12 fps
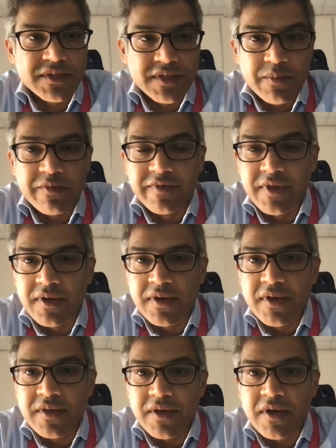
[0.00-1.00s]
some of the
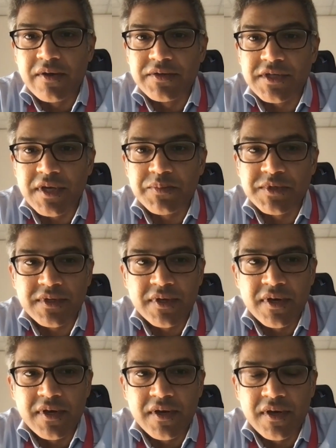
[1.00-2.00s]
concepts
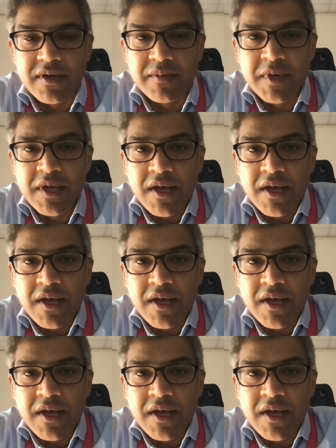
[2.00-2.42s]
are